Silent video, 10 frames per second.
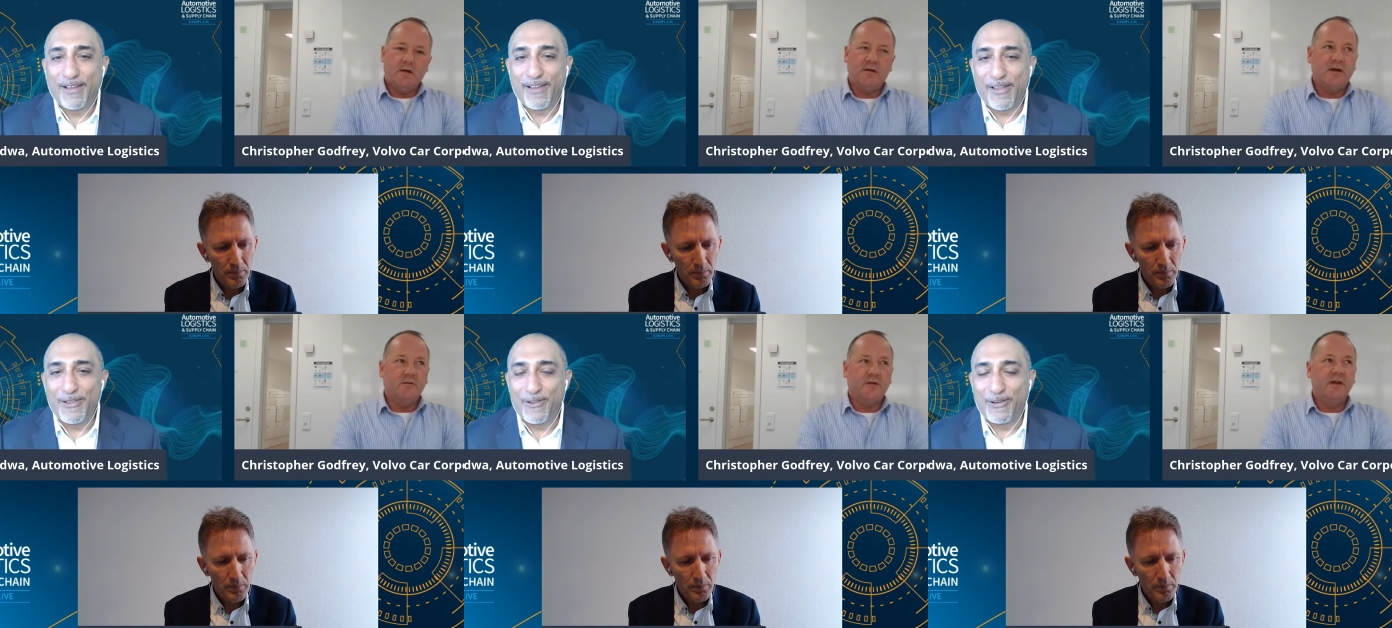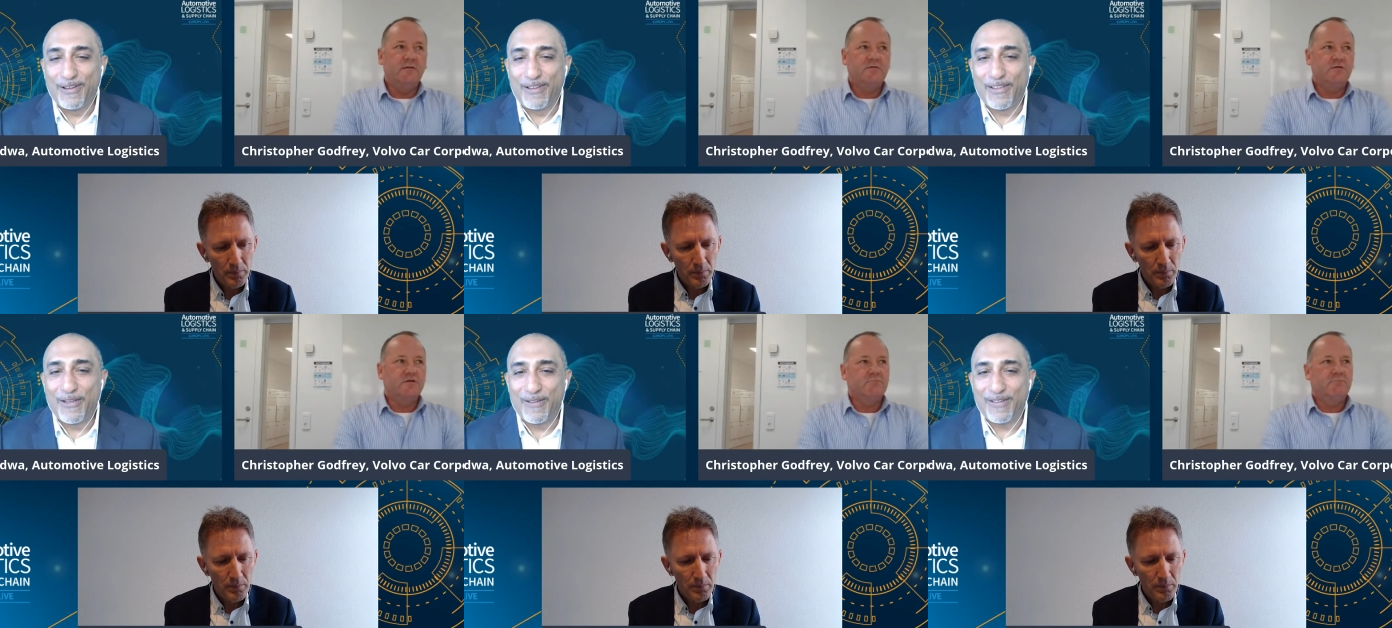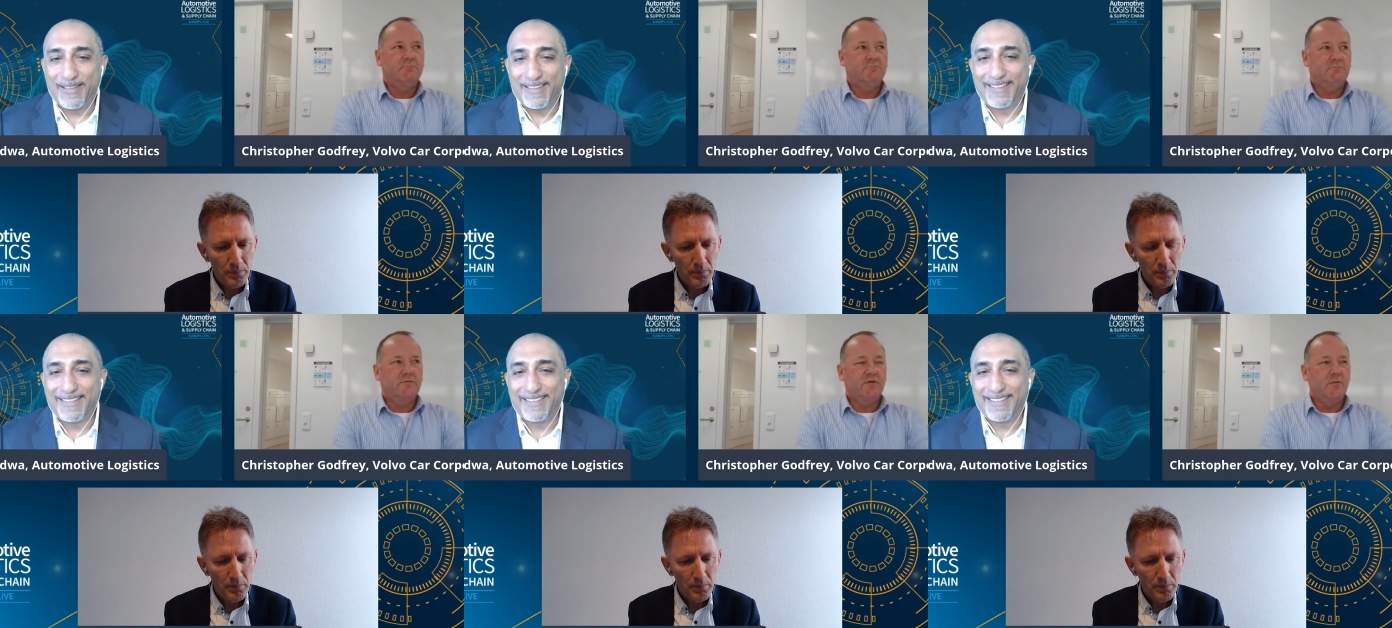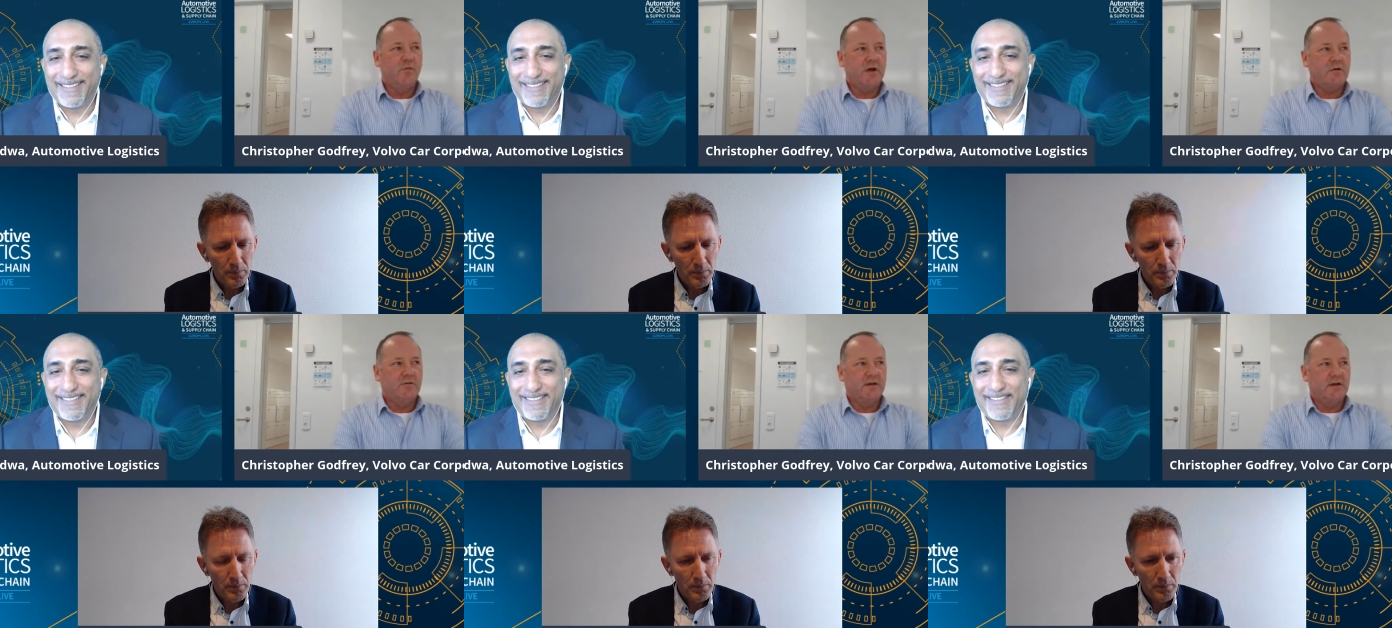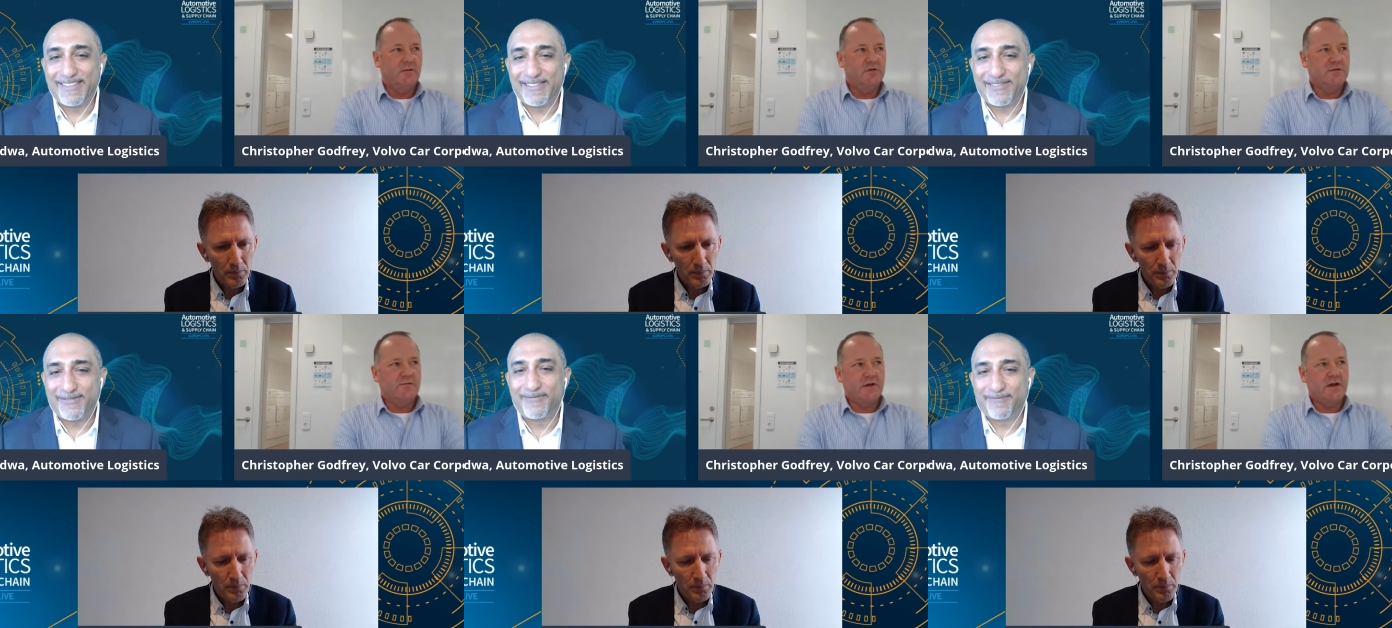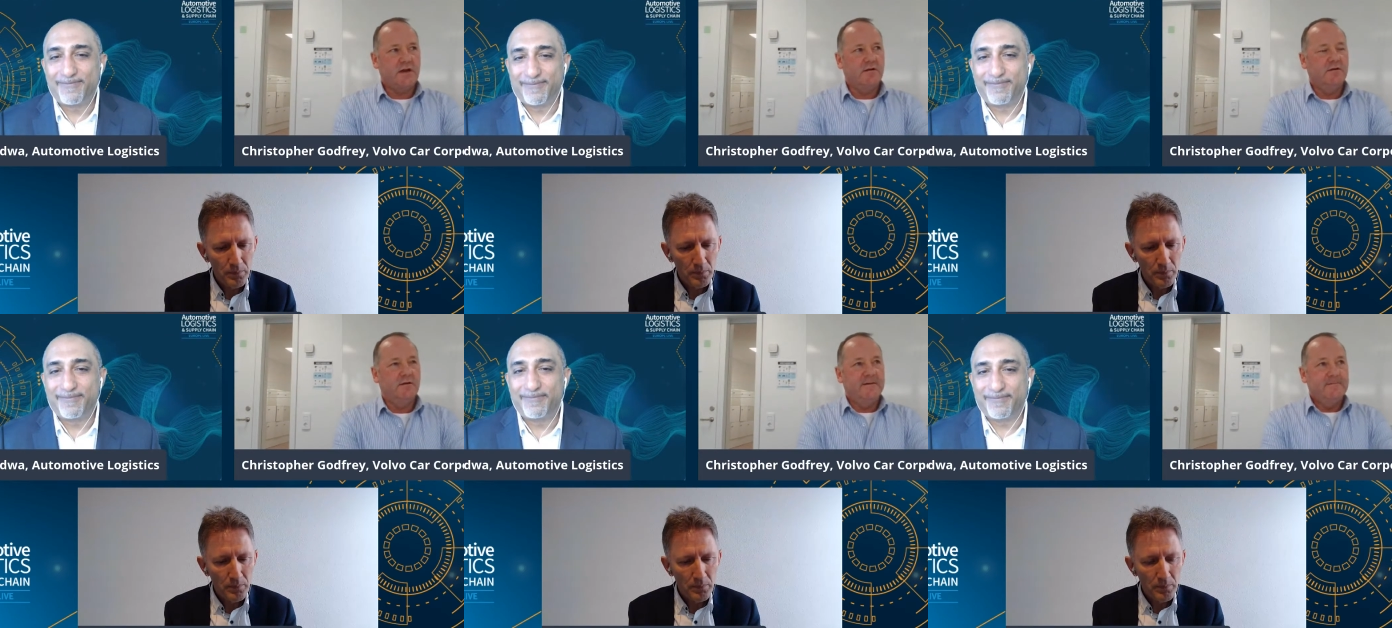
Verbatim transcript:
Speaker 1: I, I, think just coming back on that, Neemish, if I can,